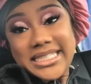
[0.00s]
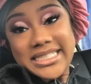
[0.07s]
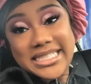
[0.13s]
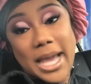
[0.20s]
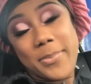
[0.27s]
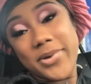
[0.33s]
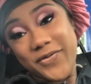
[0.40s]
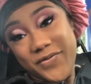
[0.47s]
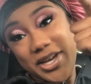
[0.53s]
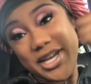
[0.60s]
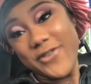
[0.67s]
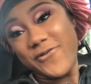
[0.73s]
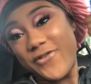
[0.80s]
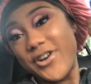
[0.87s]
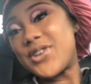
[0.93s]
Cause I've been
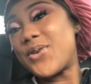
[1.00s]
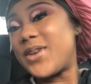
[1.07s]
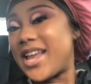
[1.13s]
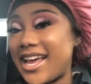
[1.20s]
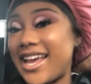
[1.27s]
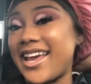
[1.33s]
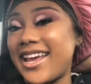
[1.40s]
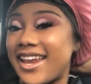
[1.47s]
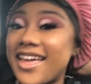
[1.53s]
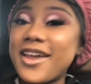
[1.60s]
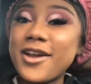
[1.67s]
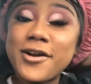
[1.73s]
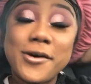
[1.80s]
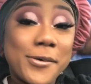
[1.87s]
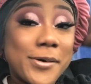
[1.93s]
feeling for you lately.
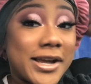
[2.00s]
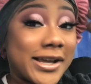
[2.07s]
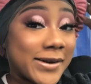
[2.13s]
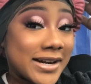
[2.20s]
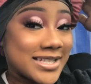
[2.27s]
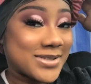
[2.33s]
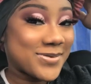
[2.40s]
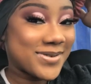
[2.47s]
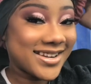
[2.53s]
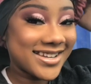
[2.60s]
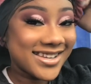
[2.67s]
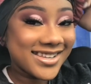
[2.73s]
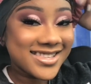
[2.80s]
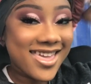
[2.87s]
Going crazy. I